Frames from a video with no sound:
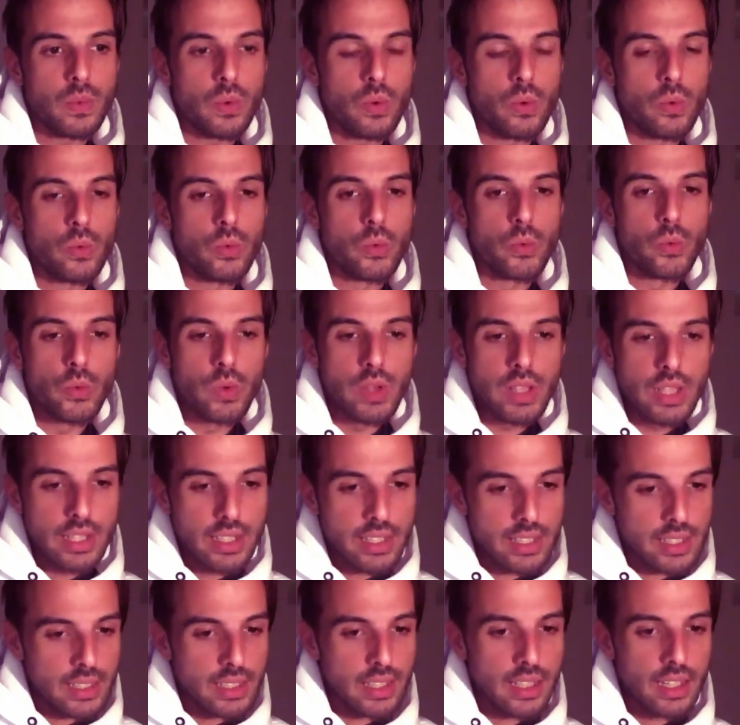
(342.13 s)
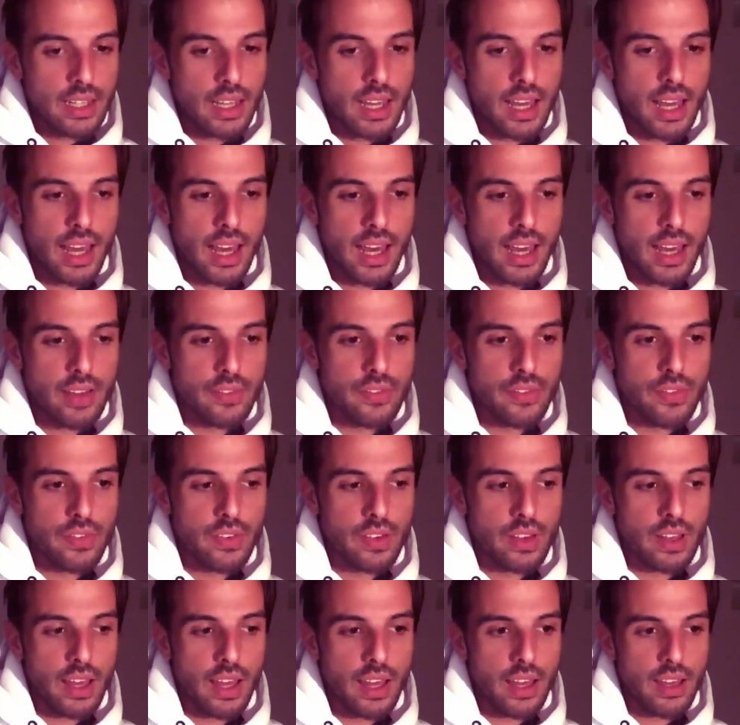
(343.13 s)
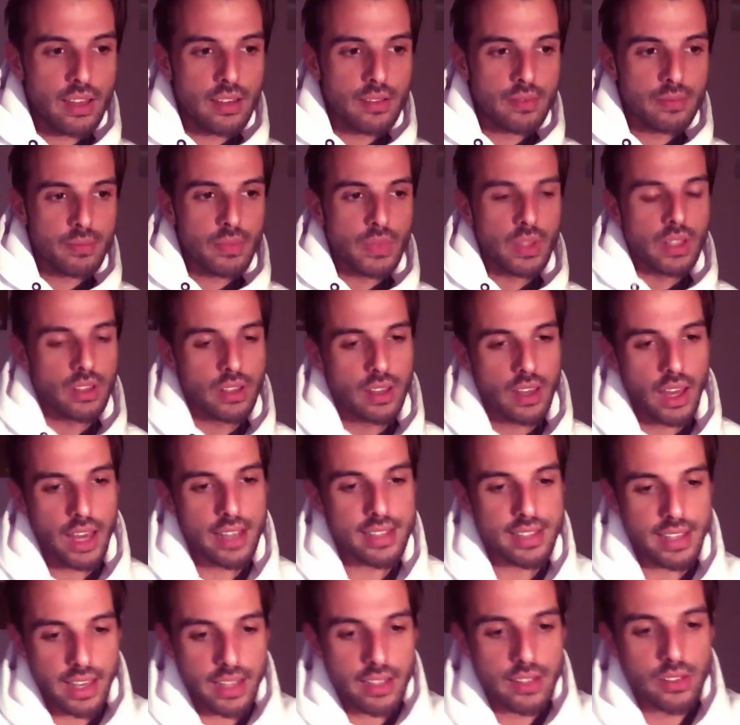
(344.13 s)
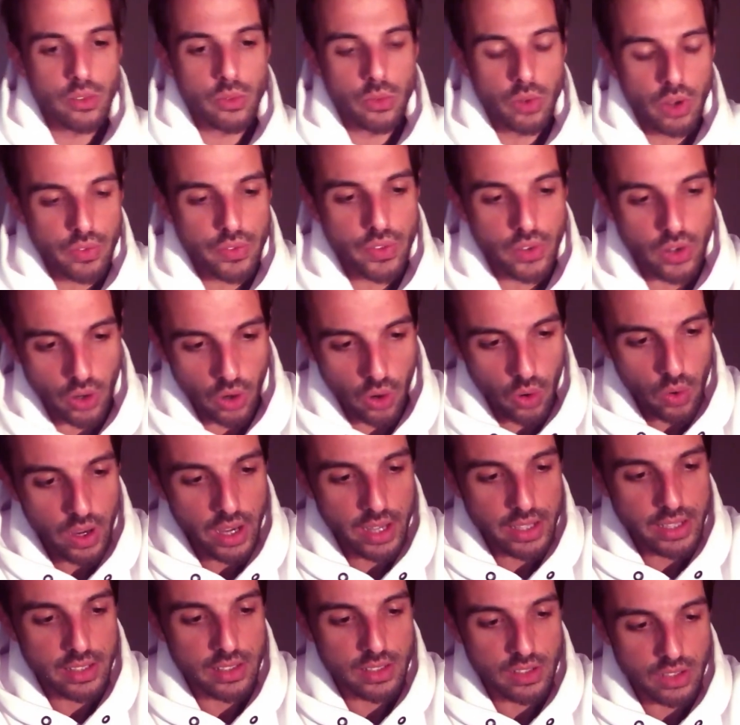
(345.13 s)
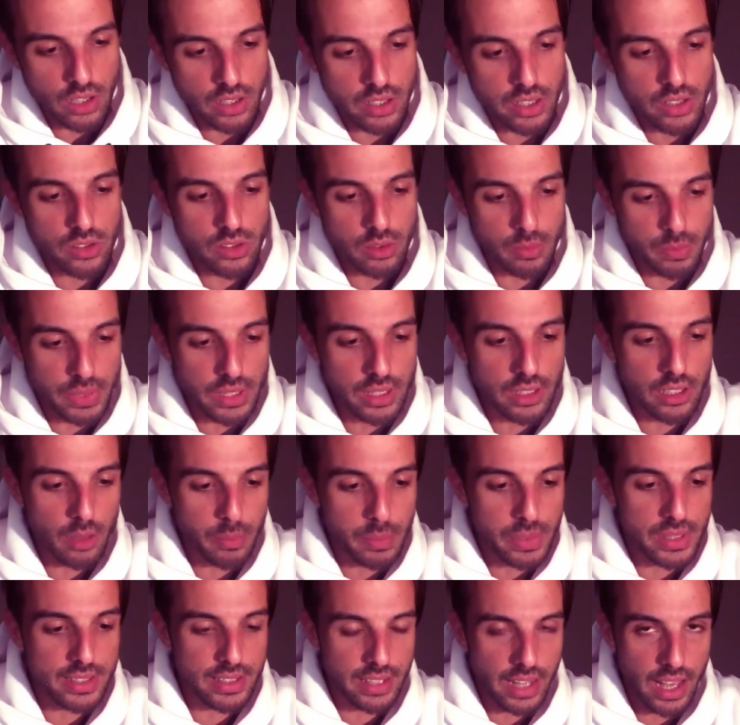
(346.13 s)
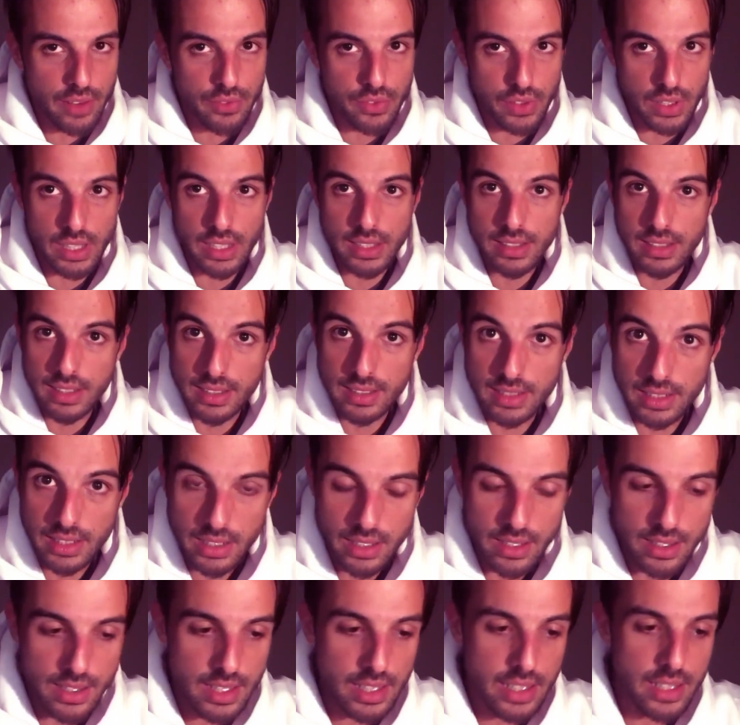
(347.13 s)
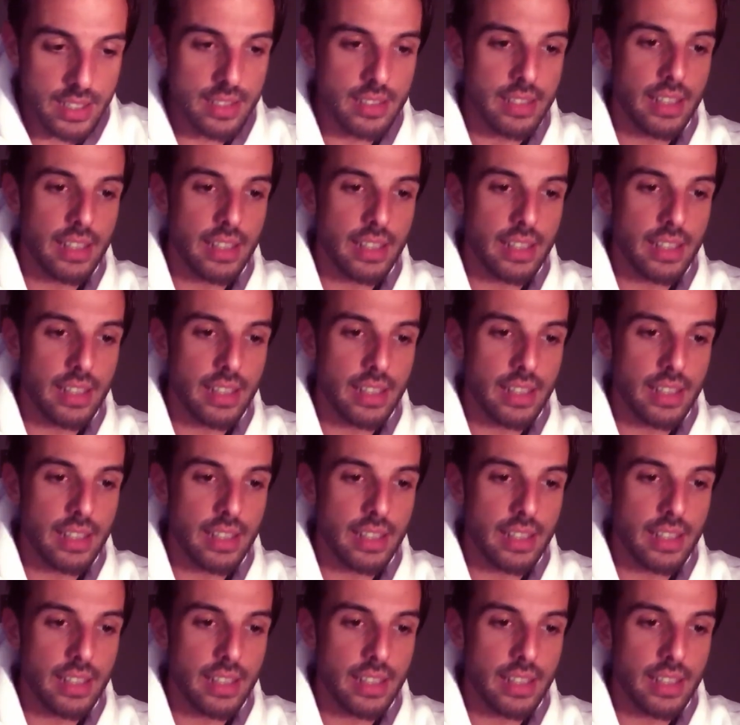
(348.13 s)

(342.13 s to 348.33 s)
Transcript: really has had a rough go, and he's starting to build up his life again, these little things.